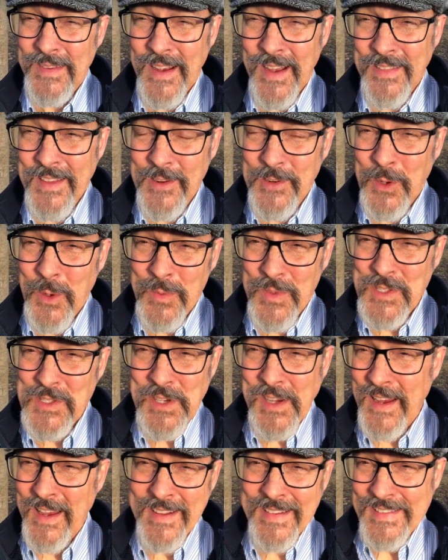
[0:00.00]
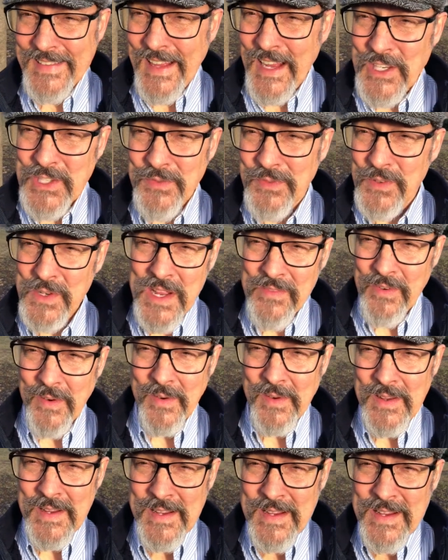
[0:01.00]
And they know this can't last forever.
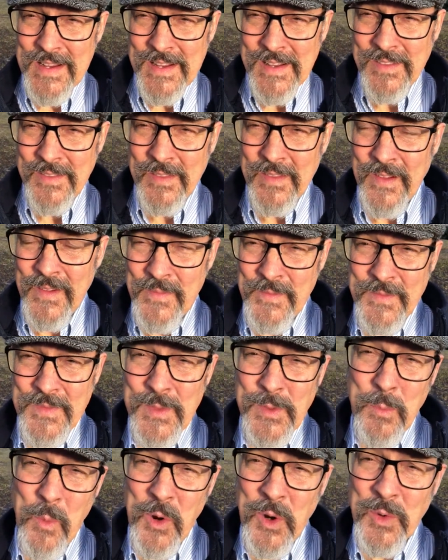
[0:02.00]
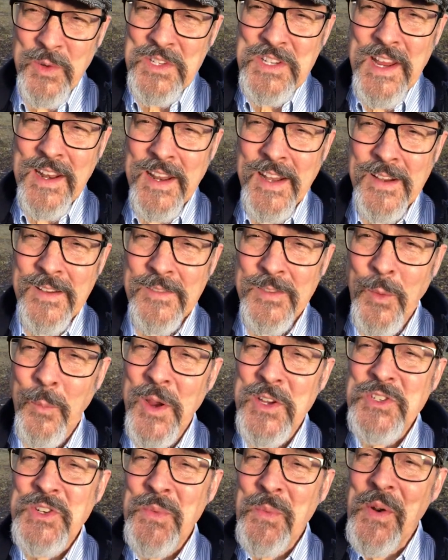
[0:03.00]
The
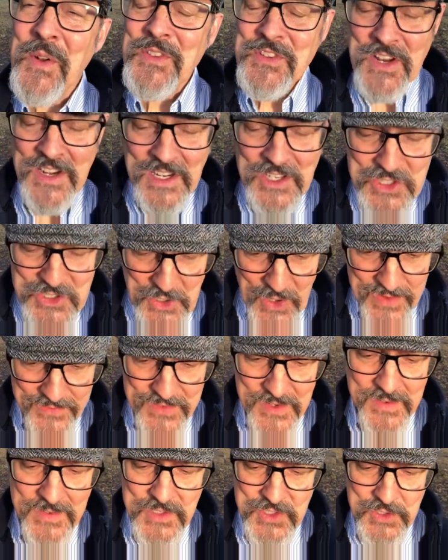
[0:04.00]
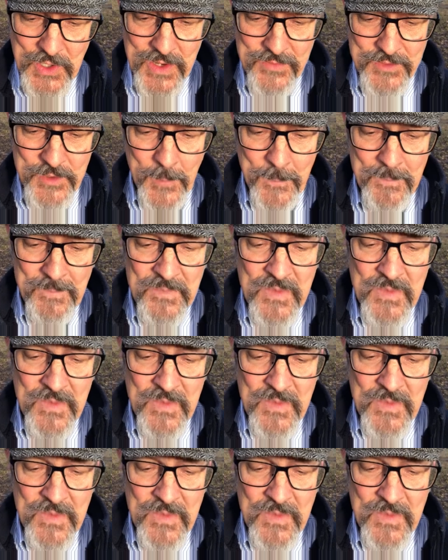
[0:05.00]
Western world's getting softer and softer.